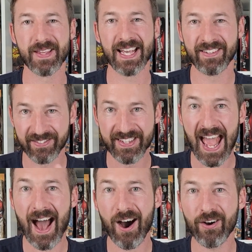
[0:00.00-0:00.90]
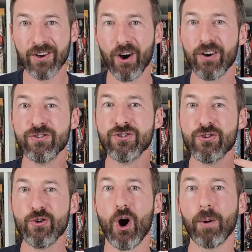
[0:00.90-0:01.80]
is now got
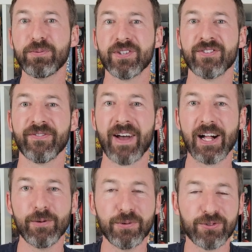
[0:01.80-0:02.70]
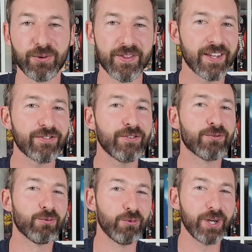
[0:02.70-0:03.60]
new options available to it. This
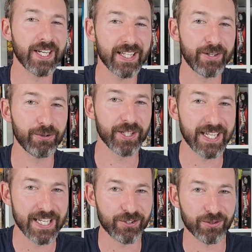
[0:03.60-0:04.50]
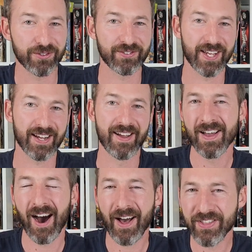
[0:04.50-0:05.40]
is really, really interesting.
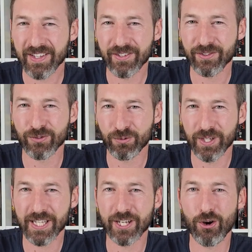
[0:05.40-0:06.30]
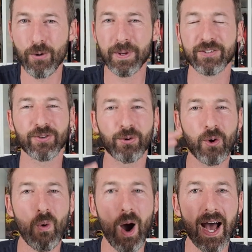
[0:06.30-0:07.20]
I think this is really cool because it
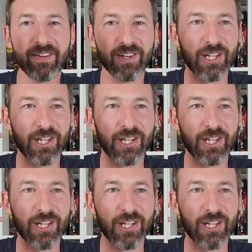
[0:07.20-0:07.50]
requires a